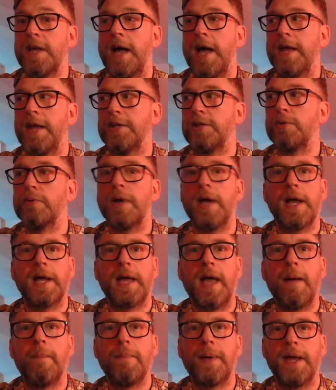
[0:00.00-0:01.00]
and you'll get a
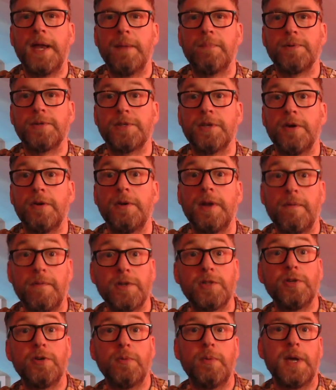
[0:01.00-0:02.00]
campaign episode every
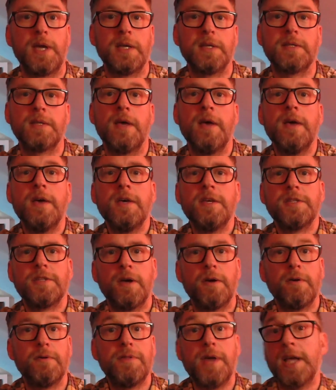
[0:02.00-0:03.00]
2 weeks.
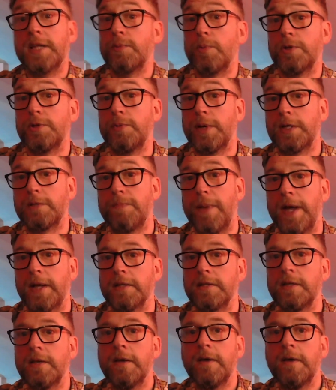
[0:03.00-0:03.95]
So that's what to expect.